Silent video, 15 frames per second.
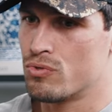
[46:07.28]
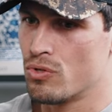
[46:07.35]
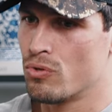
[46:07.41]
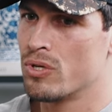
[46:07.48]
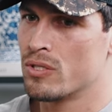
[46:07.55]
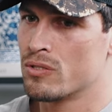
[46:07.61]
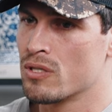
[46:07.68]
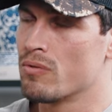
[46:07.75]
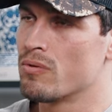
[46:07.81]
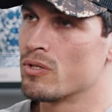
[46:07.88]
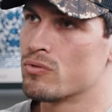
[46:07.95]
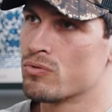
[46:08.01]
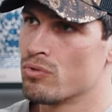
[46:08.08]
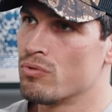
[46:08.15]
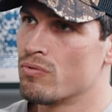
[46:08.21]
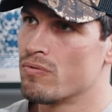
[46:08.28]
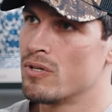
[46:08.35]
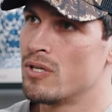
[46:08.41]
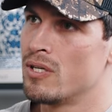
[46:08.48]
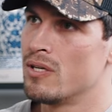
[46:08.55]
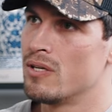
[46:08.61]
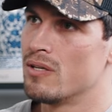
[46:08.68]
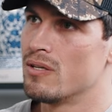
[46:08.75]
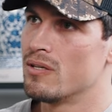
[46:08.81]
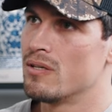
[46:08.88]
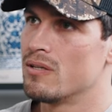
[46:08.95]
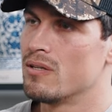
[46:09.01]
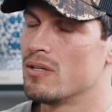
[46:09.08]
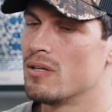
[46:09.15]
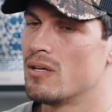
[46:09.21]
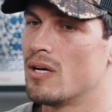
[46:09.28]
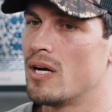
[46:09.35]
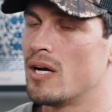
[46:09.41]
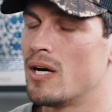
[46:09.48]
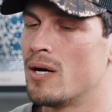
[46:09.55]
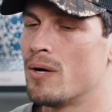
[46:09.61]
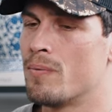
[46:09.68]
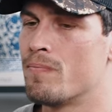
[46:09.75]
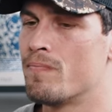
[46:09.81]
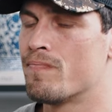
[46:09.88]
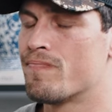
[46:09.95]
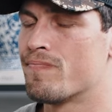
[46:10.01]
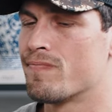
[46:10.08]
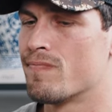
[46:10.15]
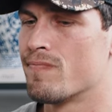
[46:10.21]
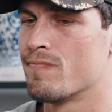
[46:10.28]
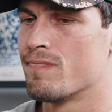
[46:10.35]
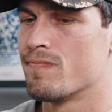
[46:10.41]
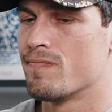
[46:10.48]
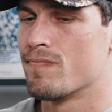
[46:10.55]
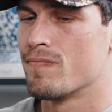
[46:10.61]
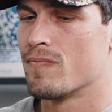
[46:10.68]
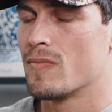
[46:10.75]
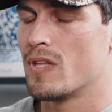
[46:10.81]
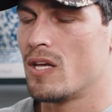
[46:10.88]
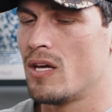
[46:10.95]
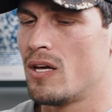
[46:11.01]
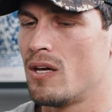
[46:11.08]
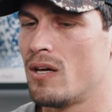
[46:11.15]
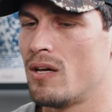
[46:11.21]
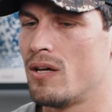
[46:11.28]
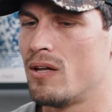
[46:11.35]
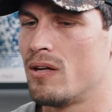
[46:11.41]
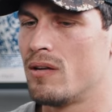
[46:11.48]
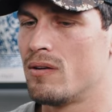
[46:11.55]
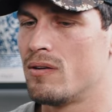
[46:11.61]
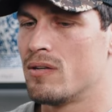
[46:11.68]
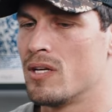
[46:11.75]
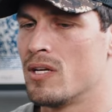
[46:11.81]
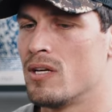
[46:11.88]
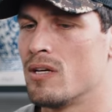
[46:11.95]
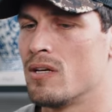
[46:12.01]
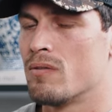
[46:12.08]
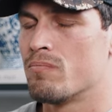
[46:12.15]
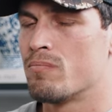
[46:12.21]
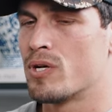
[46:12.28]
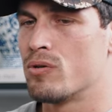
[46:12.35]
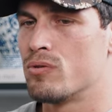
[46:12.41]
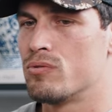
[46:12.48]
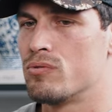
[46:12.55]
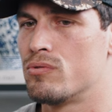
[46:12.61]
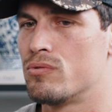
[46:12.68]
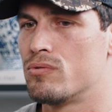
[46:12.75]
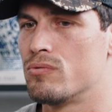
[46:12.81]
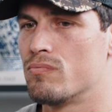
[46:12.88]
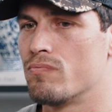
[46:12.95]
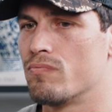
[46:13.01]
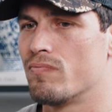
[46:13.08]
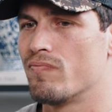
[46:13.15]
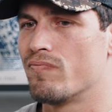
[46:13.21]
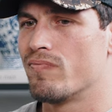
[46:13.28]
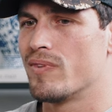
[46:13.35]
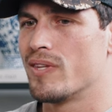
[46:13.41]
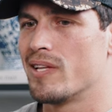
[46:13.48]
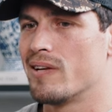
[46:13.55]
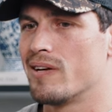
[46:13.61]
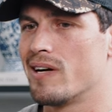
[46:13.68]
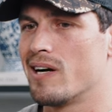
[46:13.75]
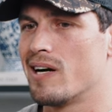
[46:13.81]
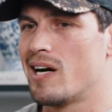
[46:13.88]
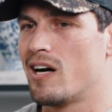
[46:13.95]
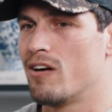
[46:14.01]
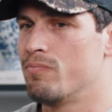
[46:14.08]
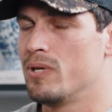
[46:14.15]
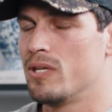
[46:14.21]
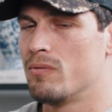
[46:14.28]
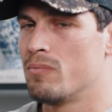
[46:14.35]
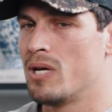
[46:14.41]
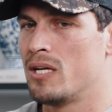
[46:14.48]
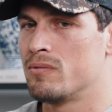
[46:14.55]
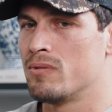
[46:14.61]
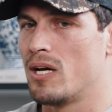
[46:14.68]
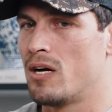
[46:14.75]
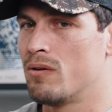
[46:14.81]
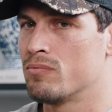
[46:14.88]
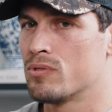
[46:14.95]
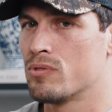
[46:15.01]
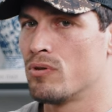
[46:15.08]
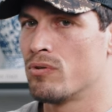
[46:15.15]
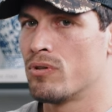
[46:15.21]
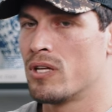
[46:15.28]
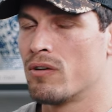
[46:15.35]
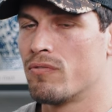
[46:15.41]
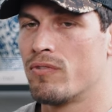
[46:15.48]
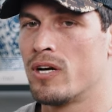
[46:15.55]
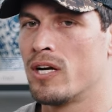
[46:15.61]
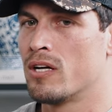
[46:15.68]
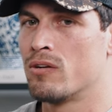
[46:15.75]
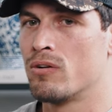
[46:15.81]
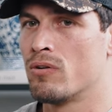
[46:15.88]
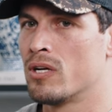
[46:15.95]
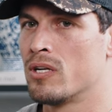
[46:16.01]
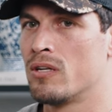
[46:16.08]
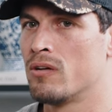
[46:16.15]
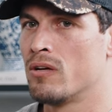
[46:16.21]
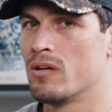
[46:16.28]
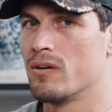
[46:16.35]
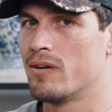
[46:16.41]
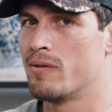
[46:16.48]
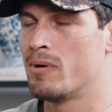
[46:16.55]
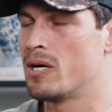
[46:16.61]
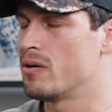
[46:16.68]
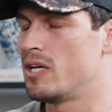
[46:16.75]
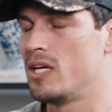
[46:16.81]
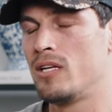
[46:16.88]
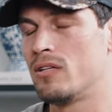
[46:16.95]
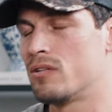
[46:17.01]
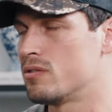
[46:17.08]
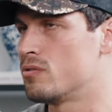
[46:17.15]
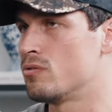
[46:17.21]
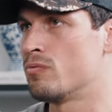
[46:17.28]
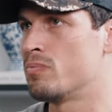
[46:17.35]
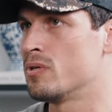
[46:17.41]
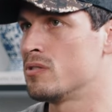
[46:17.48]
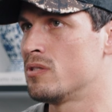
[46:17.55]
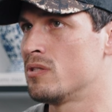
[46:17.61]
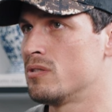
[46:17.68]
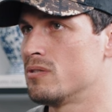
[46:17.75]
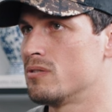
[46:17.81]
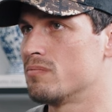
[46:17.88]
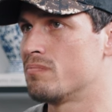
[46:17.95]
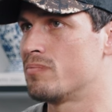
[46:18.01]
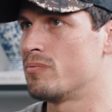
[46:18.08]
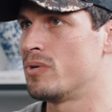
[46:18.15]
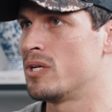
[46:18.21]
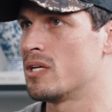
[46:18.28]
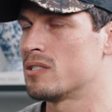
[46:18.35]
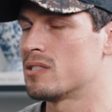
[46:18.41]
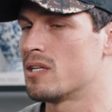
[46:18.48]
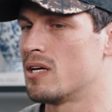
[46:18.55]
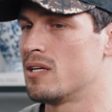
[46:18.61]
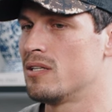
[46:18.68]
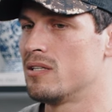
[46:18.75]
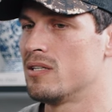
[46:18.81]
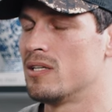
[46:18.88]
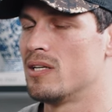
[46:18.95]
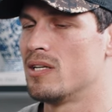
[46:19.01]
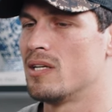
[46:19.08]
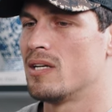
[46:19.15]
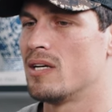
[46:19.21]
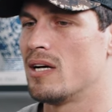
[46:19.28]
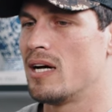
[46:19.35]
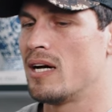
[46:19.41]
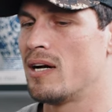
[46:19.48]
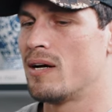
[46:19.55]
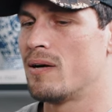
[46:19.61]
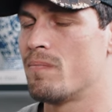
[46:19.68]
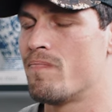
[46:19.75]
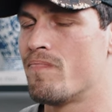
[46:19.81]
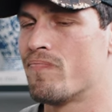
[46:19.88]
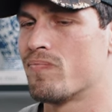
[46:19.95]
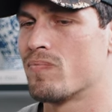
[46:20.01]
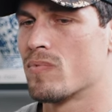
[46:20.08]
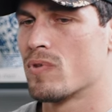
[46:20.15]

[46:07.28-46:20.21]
doing something truthfully. Yeah. Um, and because I've been amazed, man. I'm so thankful I had no idea about anything to a business mm. when I started. Um,